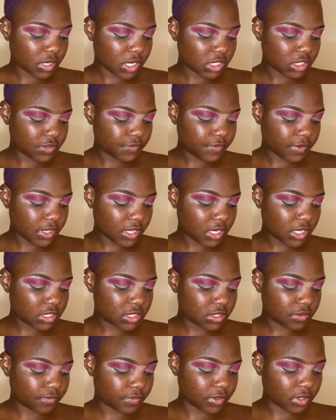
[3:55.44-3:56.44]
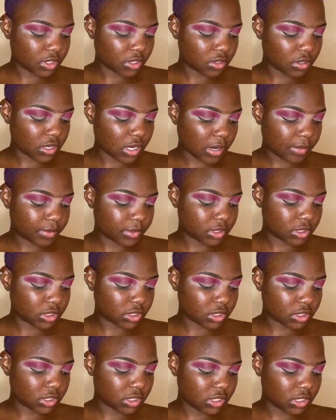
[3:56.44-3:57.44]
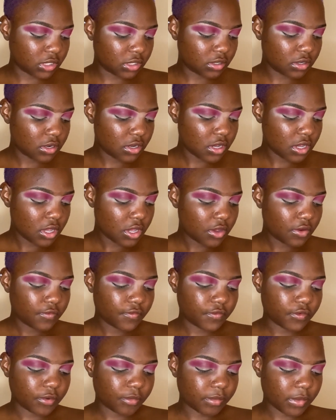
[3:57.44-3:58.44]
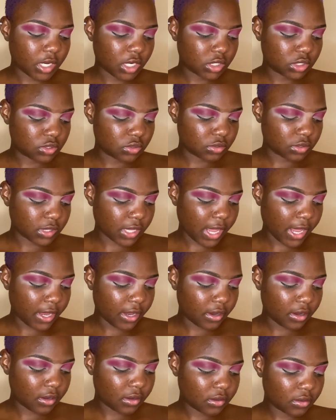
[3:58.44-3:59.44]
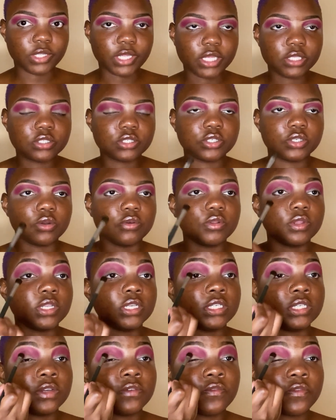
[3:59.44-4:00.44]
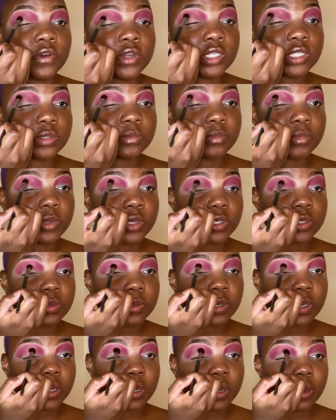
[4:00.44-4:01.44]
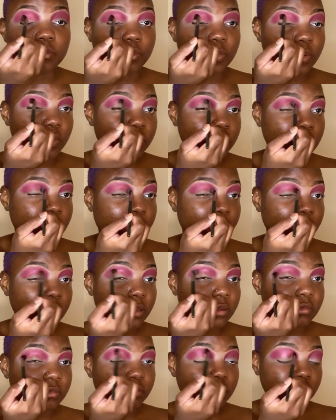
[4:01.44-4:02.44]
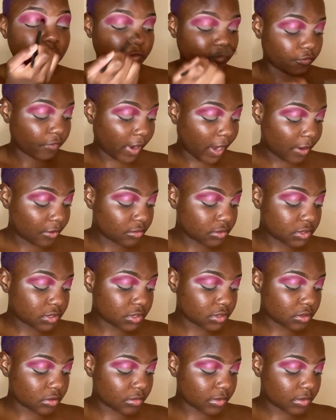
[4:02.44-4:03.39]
I just feel like it's a really good opportunity for me to like get to know the difference between both like routes or